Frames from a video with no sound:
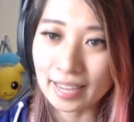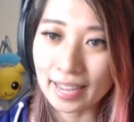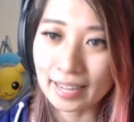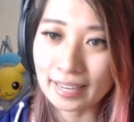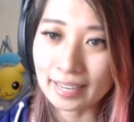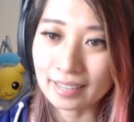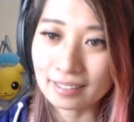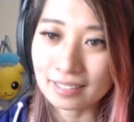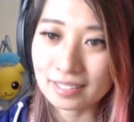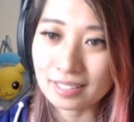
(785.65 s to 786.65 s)
And here
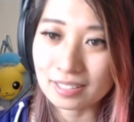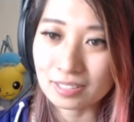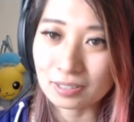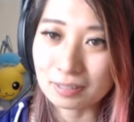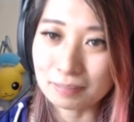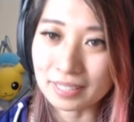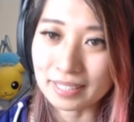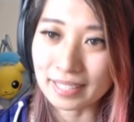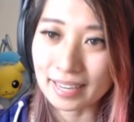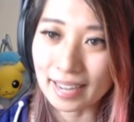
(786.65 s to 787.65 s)
is the suit
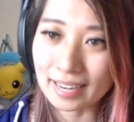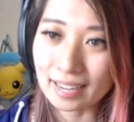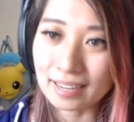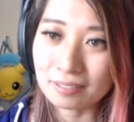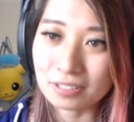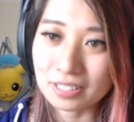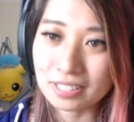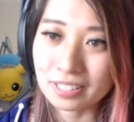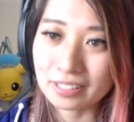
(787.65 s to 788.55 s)
completed, and I am going to show